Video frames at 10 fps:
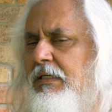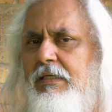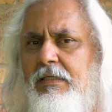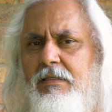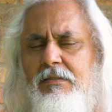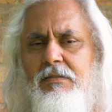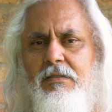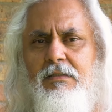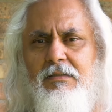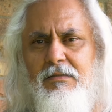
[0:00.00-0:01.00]
and
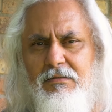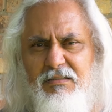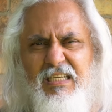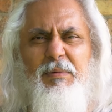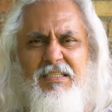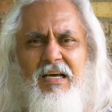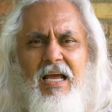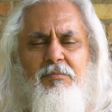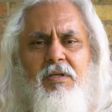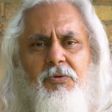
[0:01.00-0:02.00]
take my time